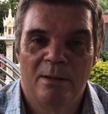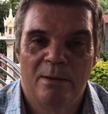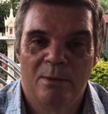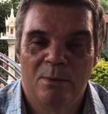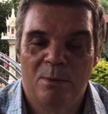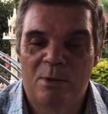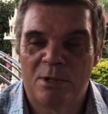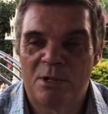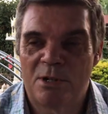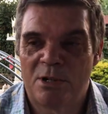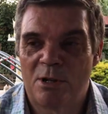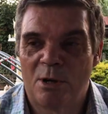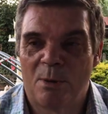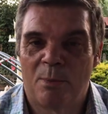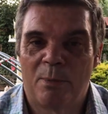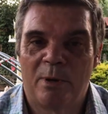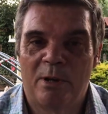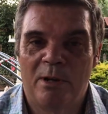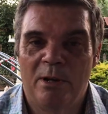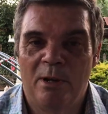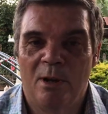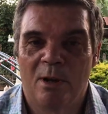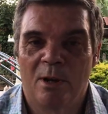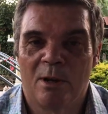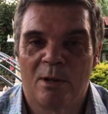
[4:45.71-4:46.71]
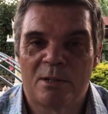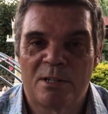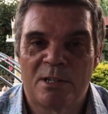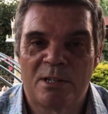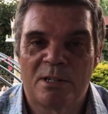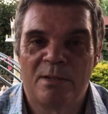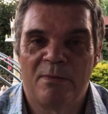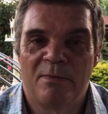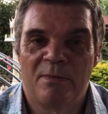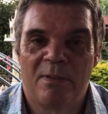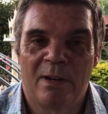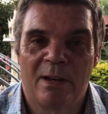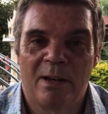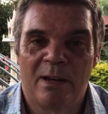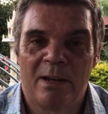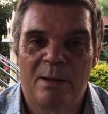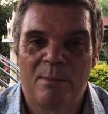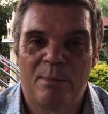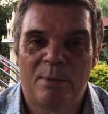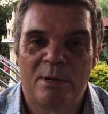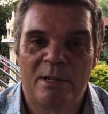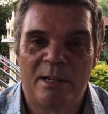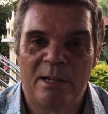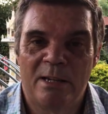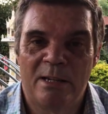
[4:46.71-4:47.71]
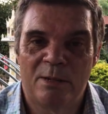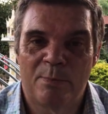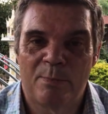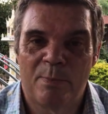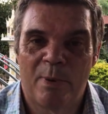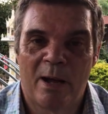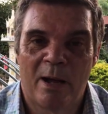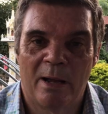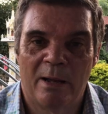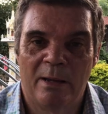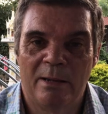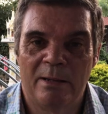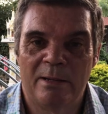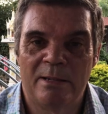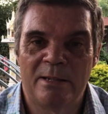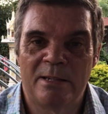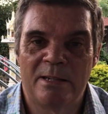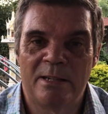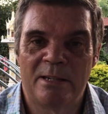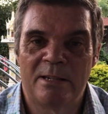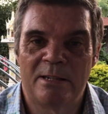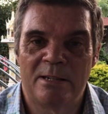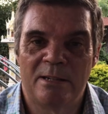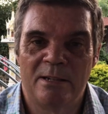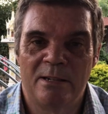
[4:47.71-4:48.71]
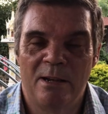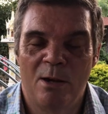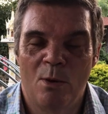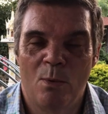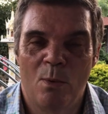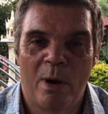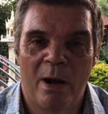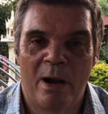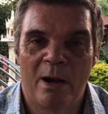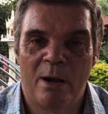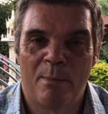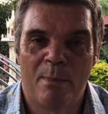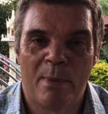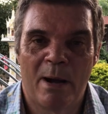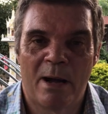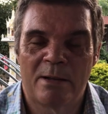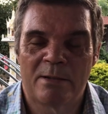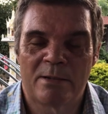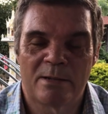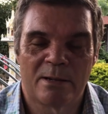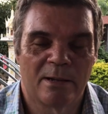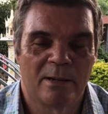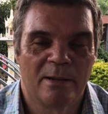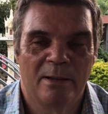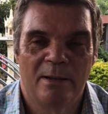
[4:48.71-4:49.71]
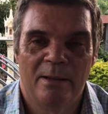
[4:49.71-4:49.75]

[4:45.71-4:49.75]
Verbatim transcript: We're stopping your civil liberties by insisting you wear a mask.